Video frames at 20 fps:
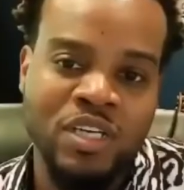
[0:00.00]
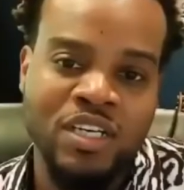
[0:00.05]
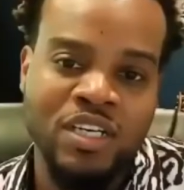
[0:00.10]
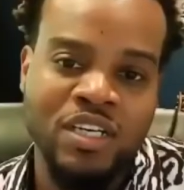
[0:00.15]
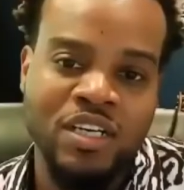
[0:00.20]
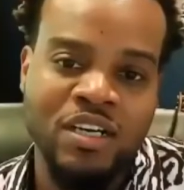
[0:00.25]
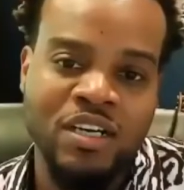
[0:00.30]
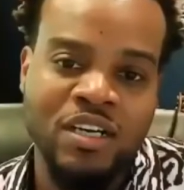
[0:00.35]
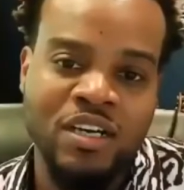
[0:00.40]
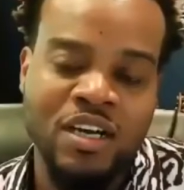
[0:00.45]

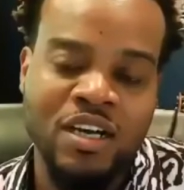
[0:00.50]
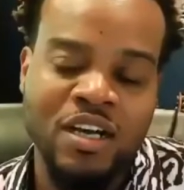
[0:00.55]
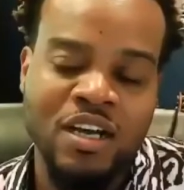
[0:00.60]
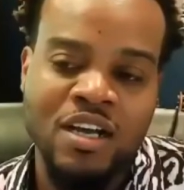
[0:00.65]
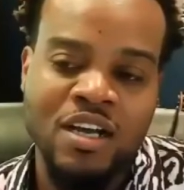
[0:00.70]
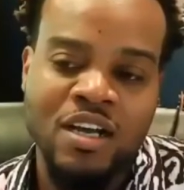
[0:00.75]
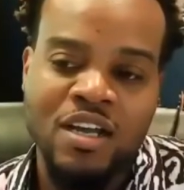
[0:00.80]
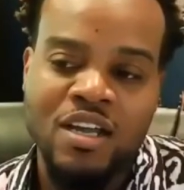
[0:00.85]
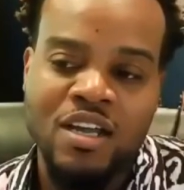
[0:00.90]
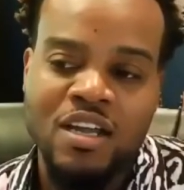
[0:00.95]
uh,
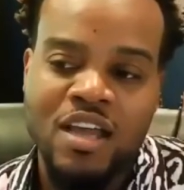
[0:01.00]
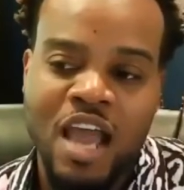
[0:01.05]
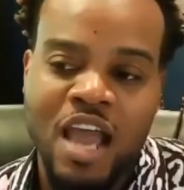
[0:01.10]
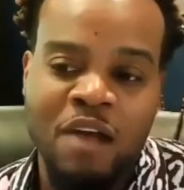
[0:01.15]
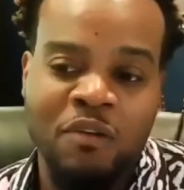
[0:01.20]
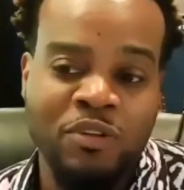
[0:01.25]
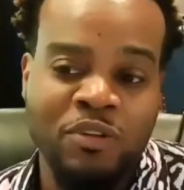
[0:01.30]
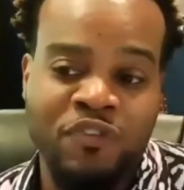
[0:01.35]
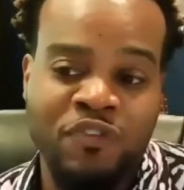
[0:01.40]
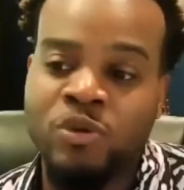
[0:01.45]
I was
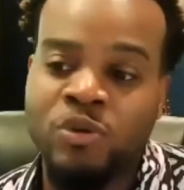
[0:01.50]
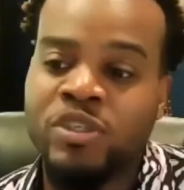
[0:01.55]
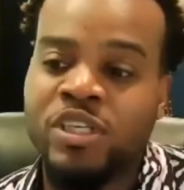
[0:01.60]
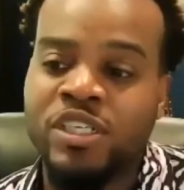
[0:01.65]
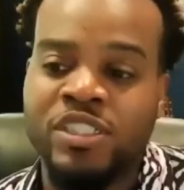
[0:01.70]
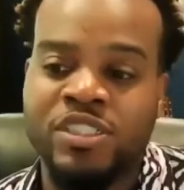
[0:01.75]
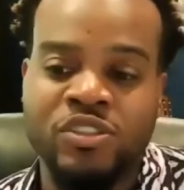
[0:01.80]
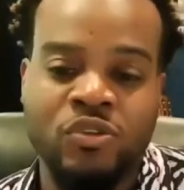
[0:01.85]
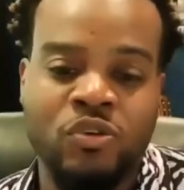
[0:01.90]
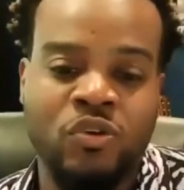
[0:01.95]

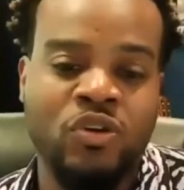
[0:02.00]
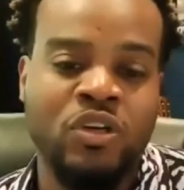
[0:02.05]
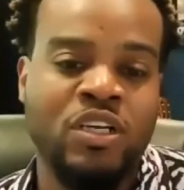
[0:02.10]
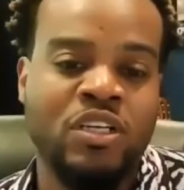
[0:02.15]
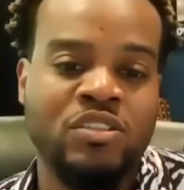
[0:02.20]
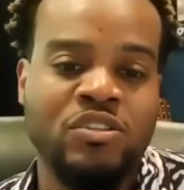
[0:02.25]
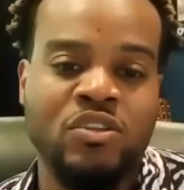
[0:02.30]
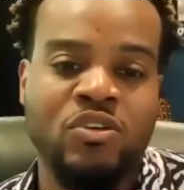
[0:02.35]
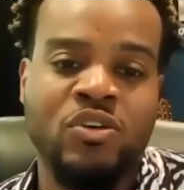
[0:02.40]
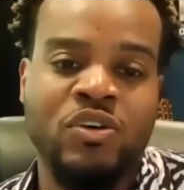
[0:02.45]
focused
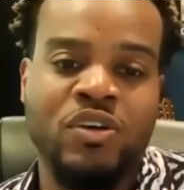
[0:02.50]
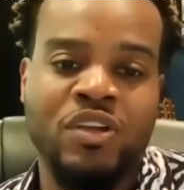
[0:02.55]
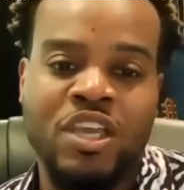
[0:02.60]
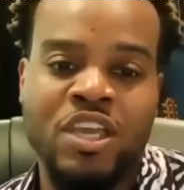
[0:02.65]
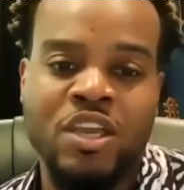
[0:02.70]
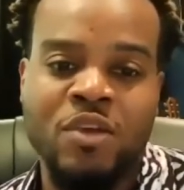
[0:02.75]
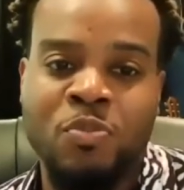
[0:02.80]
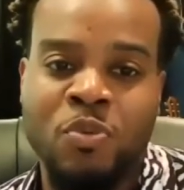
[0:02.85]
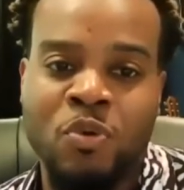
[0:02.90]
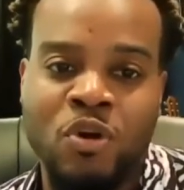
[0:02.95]
on on
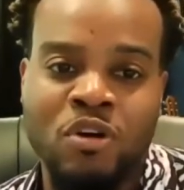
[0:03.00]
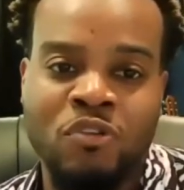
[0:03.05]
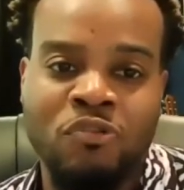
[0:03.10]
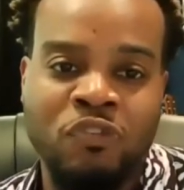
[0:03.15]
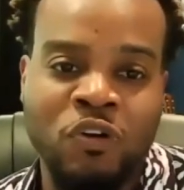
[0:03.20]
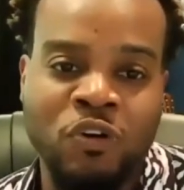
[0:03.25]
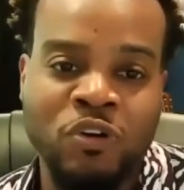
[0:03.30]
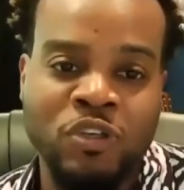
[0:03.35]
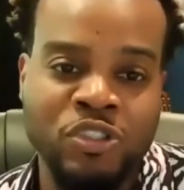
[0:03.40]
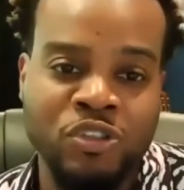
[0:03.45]
keyboard,
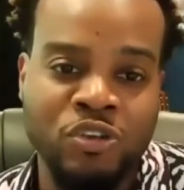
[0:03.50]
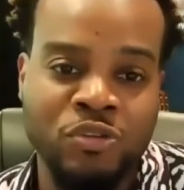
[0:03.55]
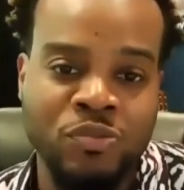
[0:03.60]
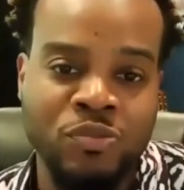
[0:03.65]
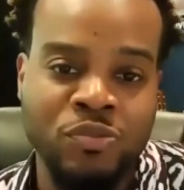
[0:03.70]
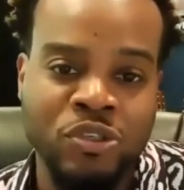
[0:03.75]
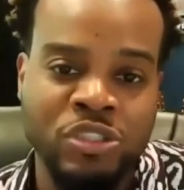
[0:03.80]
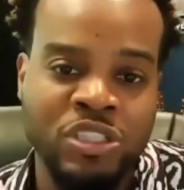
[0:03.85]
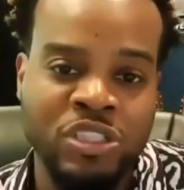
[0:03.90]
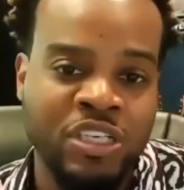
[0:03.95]
focused on
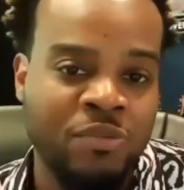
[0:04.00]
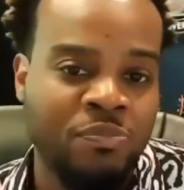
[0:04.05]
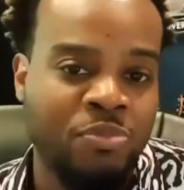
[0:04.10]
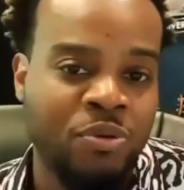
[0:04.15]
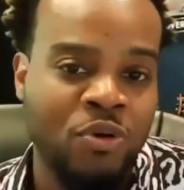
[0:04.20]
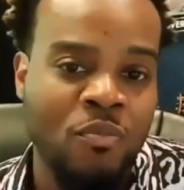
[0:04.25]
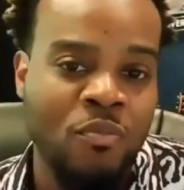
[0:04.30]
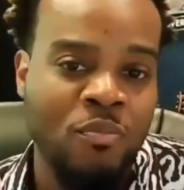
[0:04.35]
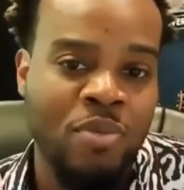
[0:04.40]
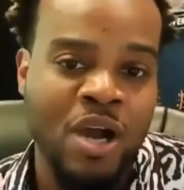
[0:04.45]
music,
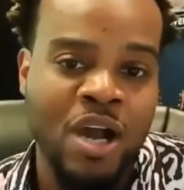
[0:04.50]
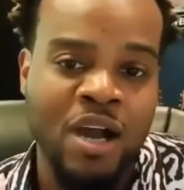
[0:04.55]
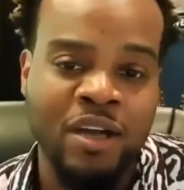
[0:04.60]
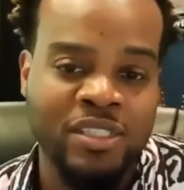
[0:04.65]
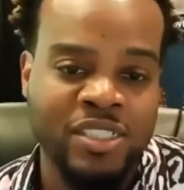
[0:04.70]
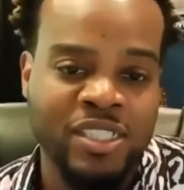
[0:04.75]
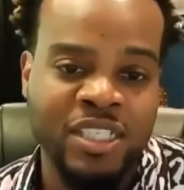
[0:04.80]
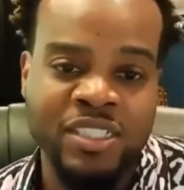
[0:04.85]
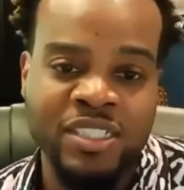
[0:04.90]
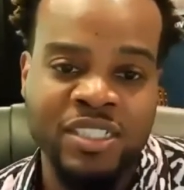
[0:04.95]

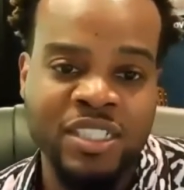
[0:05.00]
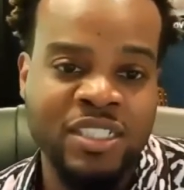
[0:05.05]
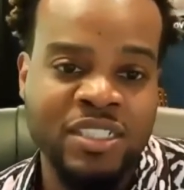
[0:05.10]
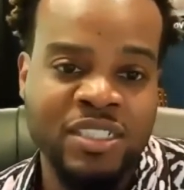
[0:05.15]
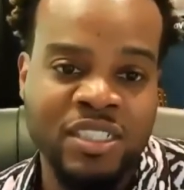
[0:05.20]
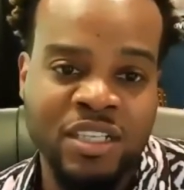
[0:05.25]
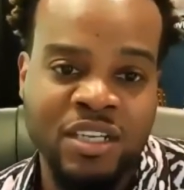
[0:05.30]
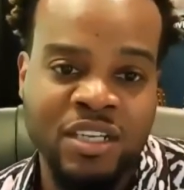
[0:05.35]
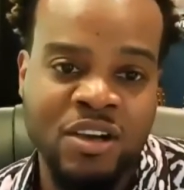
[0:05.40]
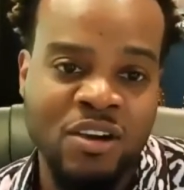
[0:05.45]
boombox, listening to
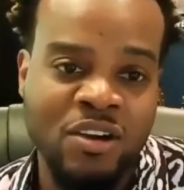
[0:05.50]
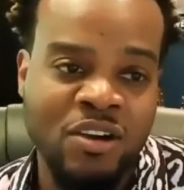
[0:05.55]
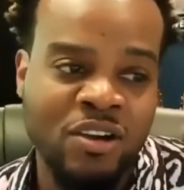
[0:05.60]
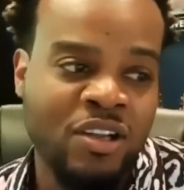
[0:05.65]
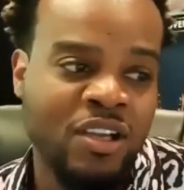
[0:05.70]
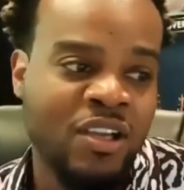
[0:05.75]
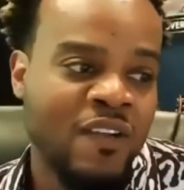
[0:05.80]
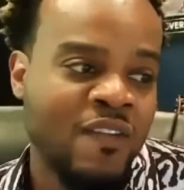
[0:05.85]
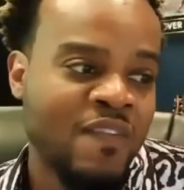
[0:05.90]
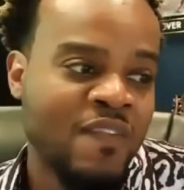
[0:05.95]
Kirk
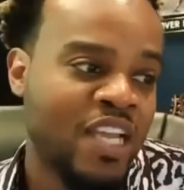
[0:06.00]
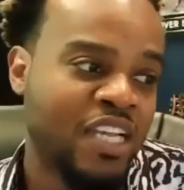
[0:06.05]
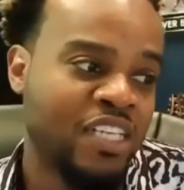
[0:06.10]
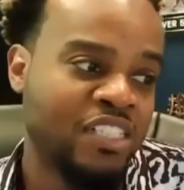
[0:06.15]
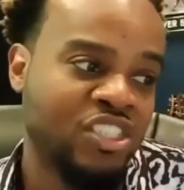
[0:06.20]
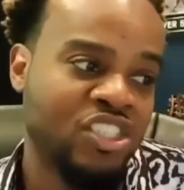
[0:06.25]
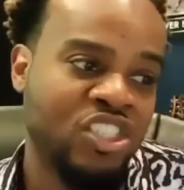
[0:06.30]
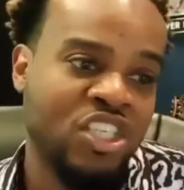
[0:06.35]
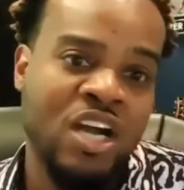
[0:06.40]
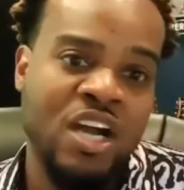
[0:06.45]

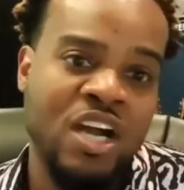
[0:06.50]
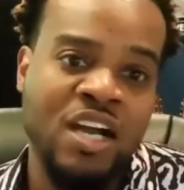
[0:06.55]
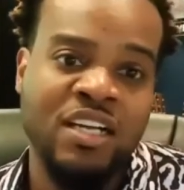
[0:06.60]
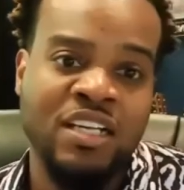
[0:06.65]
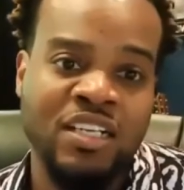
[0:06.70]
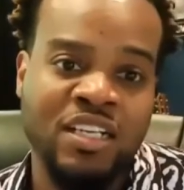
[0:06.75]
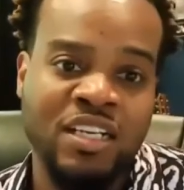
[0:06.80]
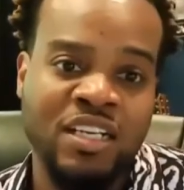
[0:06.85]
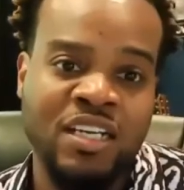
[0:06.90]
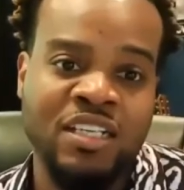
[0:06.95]
and John
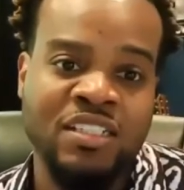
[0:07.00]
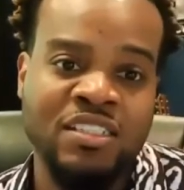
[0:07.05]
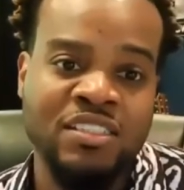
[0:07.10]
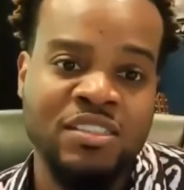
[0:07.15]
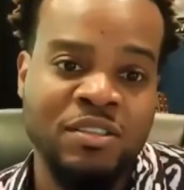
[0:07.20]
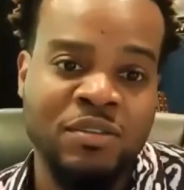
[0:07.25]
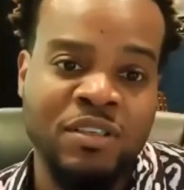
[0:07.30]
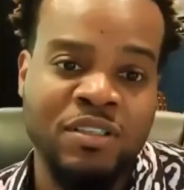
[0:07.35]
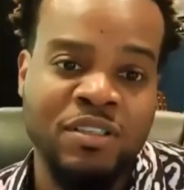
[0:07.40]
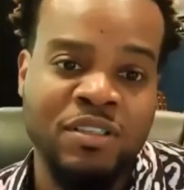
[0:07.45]
and,
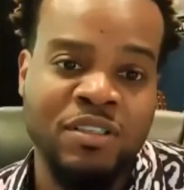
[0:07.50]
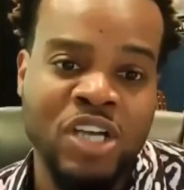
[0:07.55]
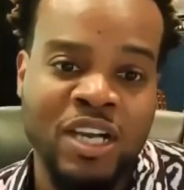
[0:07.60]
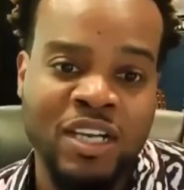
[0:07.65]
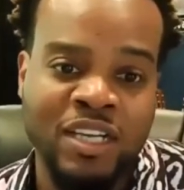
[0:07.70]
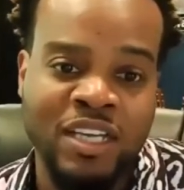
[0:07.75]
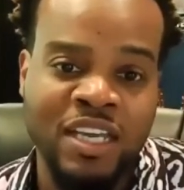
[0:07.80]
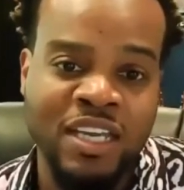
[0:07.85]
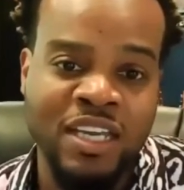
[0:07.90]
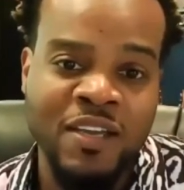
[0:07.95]
and John
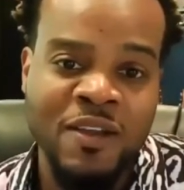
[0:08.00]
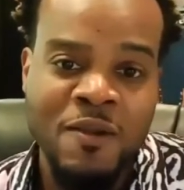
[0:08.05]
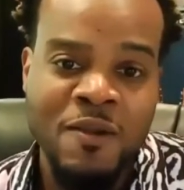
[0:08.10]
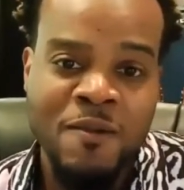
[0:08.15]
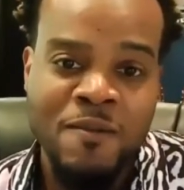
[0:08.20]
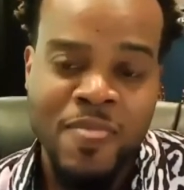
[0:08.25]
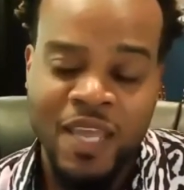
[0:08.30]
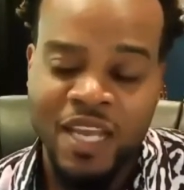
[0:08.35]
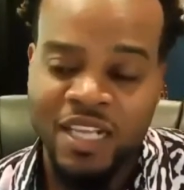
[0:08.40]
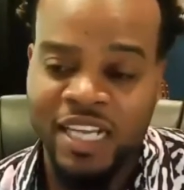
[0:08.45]
Kee,
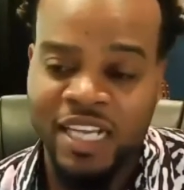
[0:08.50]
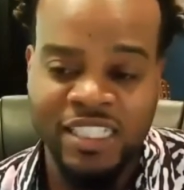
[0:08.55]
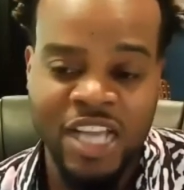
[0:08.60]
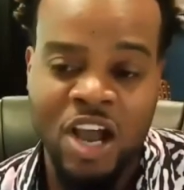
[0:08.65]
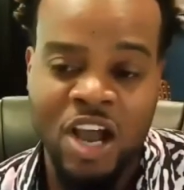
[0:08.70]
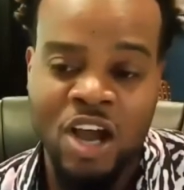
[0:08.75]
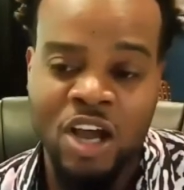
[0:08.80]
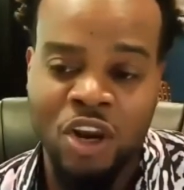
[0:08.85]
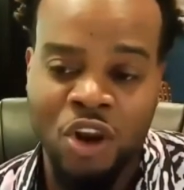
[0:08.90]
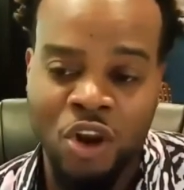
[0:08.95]
and that's how
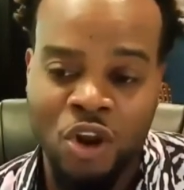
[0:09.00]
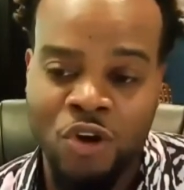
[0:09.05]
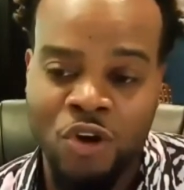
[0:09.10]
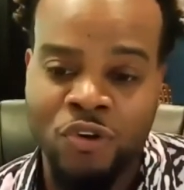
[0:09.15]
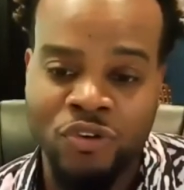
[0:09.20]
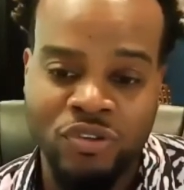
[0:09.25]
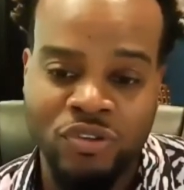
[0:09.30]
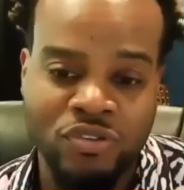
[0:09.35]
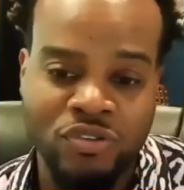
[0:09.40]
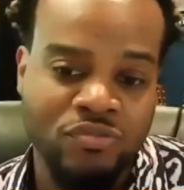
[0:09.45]
I
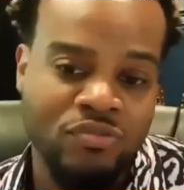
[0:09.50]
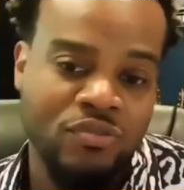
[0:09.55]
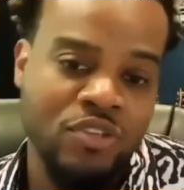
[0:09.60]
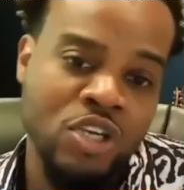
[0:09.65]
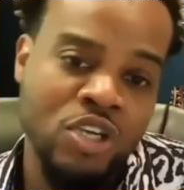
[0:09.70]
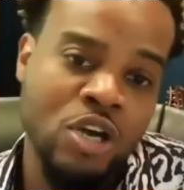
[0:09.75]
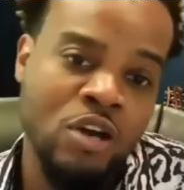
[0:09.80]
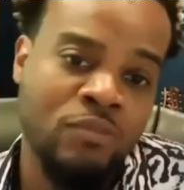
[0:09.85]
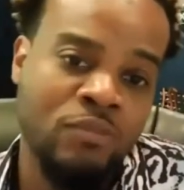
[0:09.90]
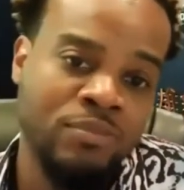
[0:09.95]
learned, you
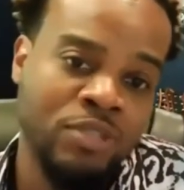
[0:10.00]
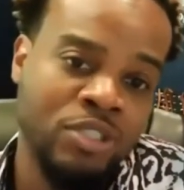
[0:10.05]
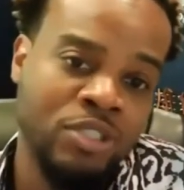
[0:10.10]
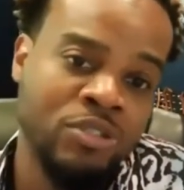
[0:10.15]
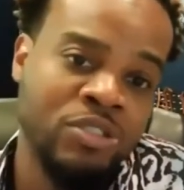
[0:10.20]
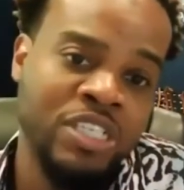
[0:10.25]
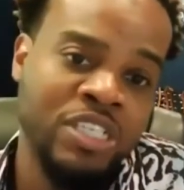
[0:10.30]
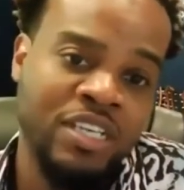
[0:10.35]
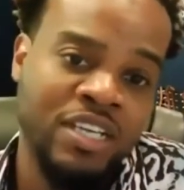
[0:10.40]
know, music.